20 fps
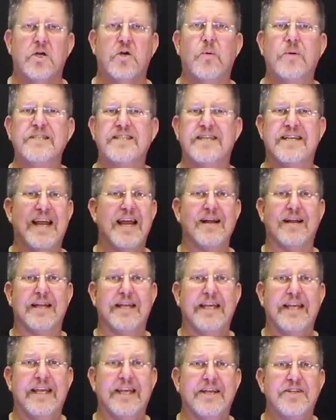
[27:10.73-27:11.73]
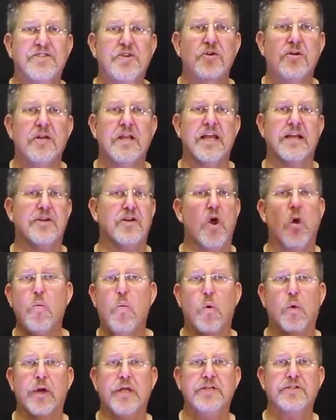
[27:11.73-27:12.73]
Coincidentally, Eternal had no
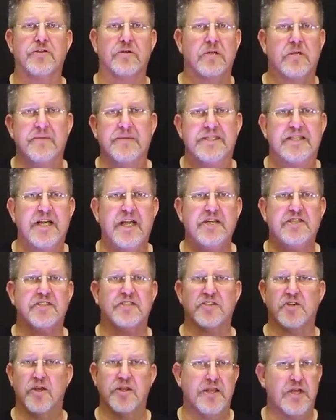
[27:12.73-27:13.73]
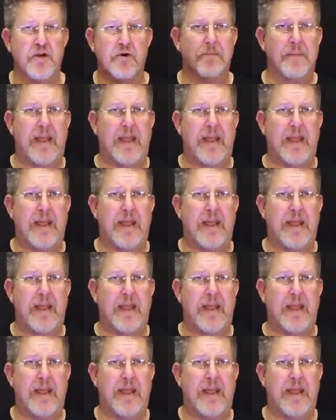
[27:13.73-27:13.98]
warnings or limitations on their